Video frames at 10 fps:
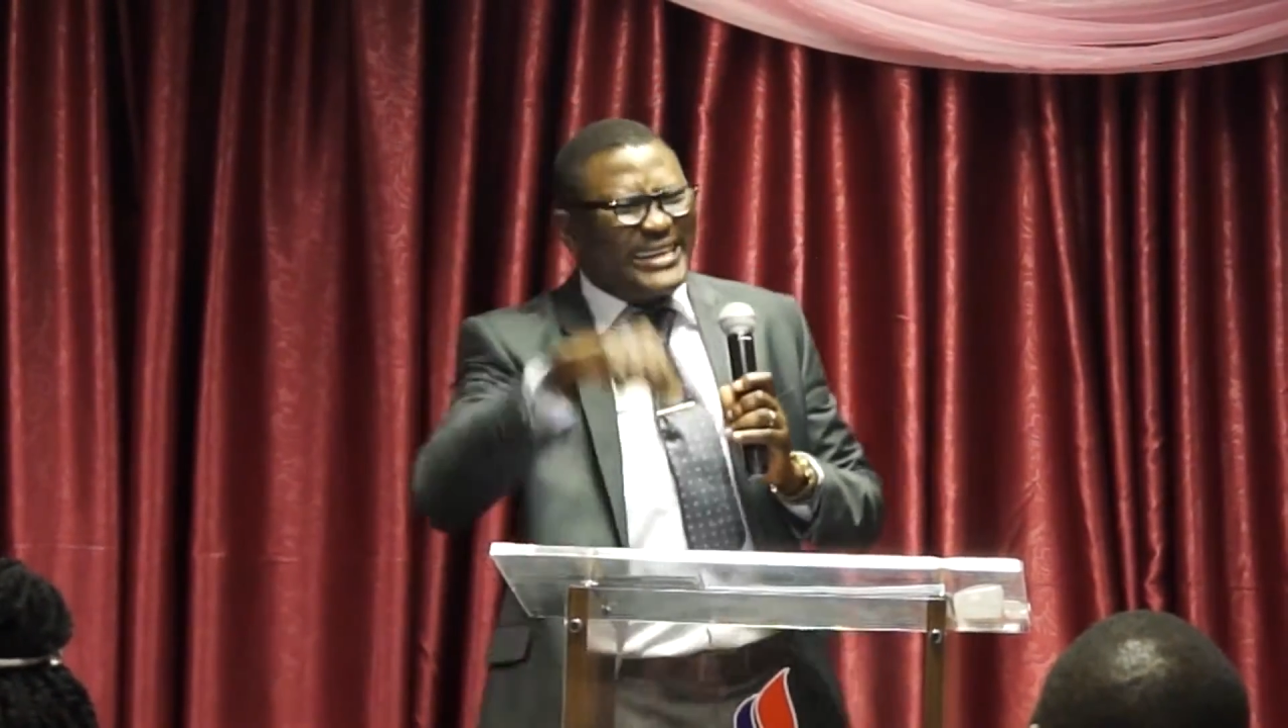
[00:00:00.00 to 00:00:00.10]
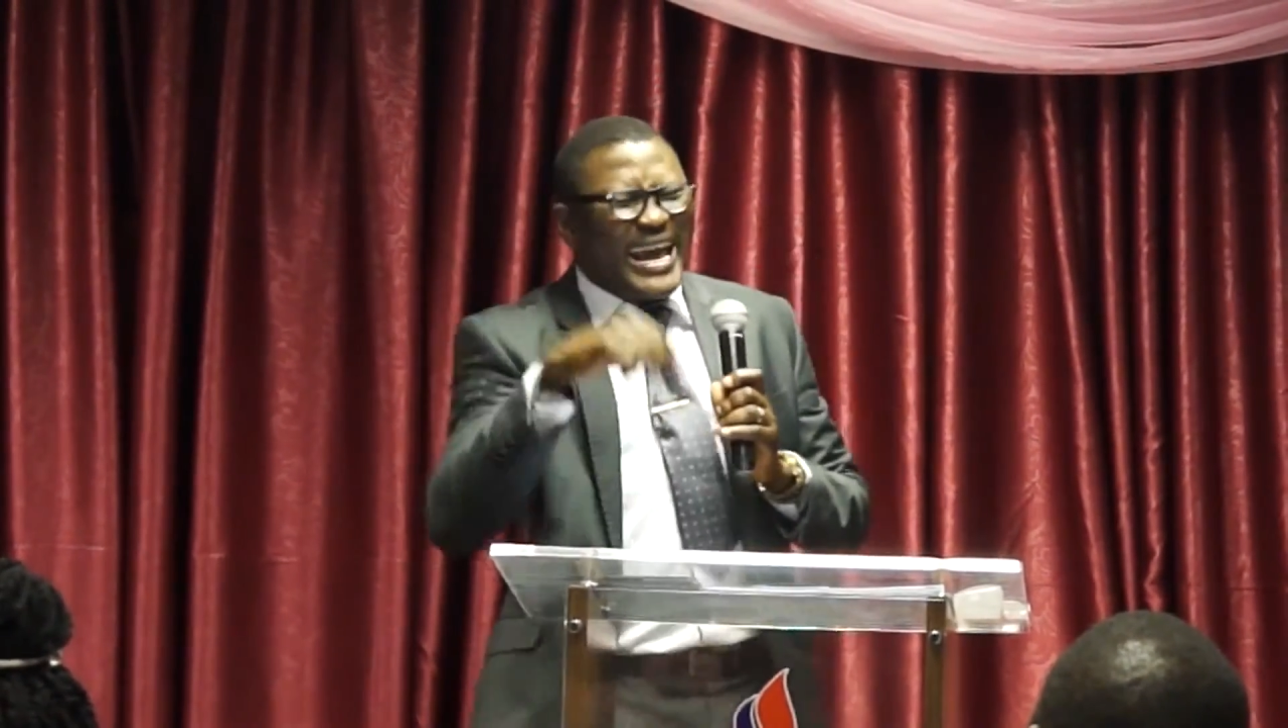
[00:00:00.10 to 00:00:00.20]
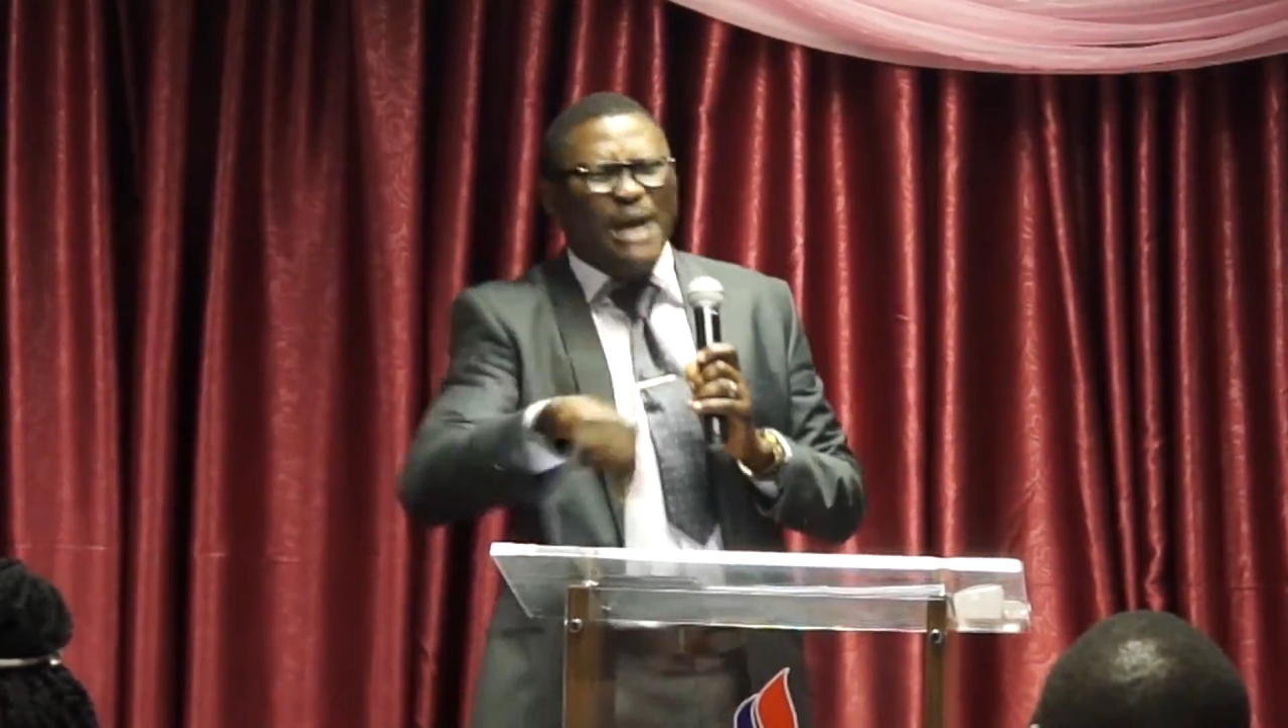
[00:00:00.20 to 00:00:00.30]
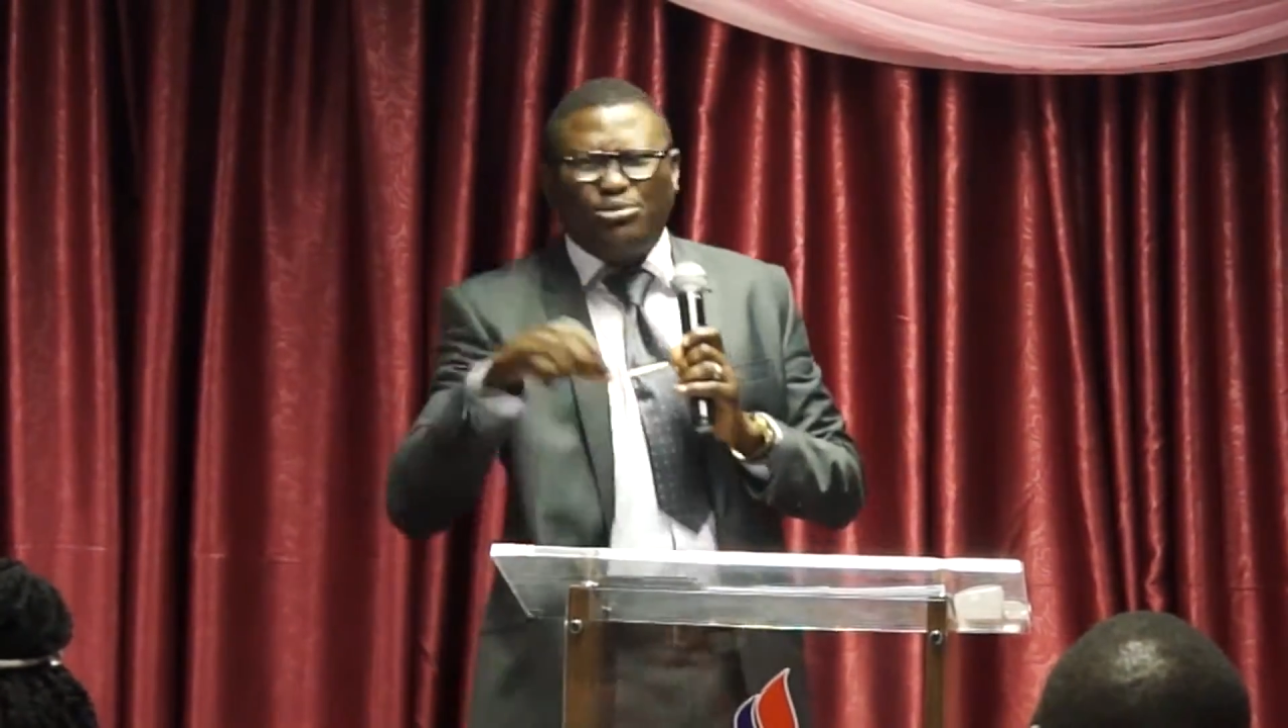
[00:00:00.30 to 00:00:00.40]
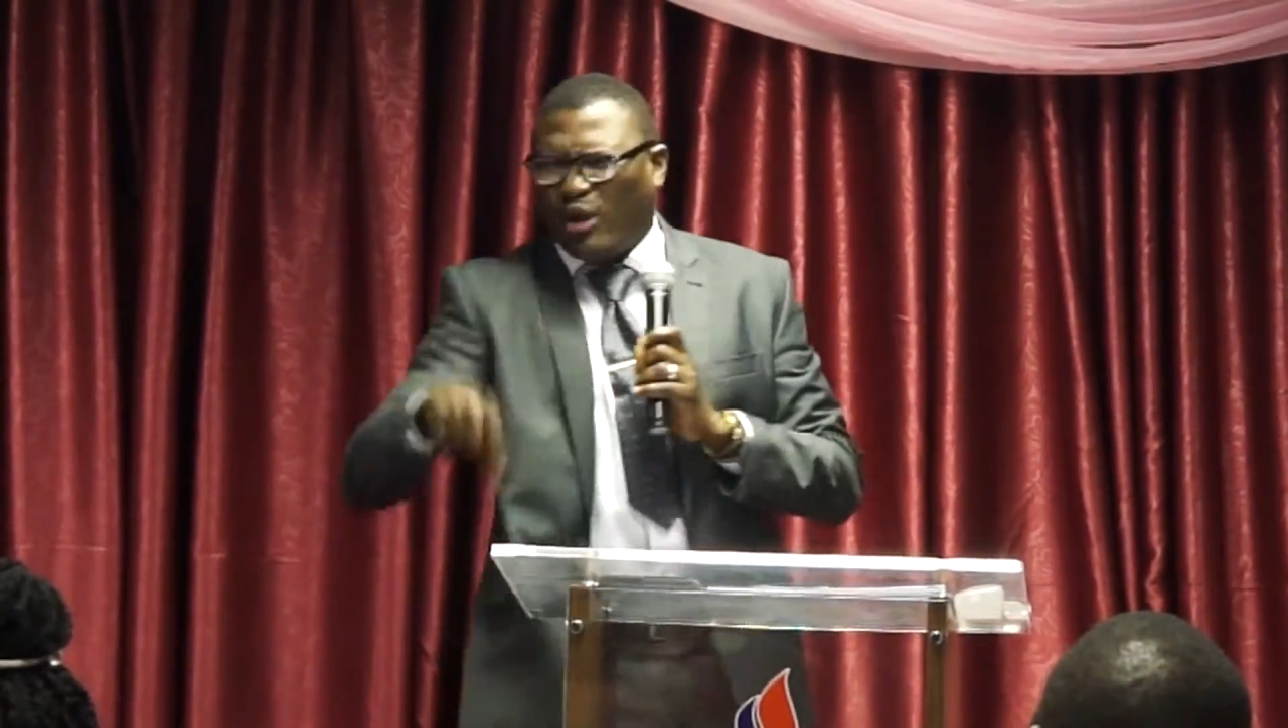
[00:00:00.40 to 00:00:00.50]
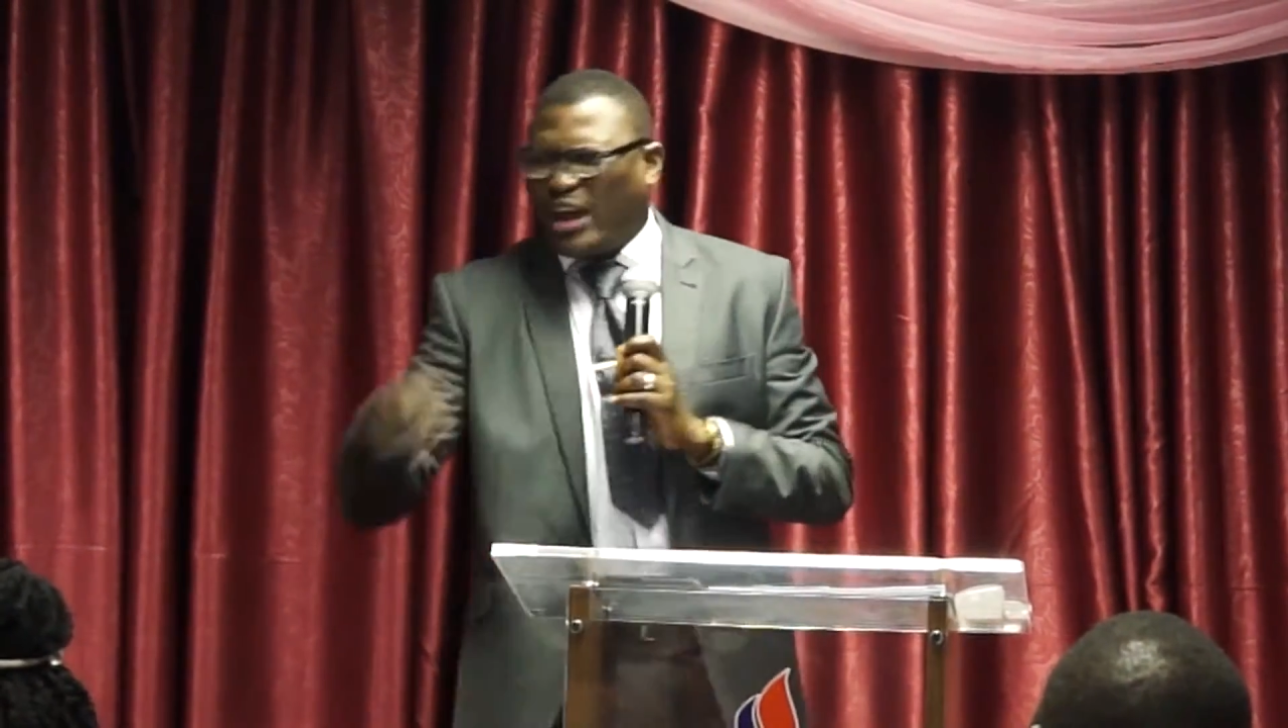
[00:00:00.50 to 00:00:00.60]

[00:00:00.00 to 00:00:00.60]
came to